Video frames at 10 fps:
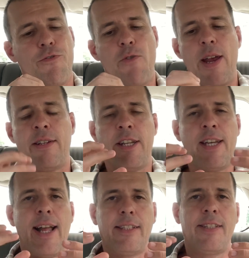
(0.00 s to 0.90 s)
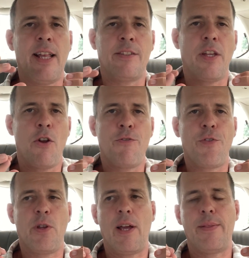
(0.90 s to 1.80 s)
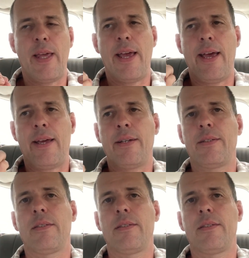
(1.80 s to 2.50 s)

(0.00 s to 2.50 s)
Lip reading: threatened in that sense. They don't feel like their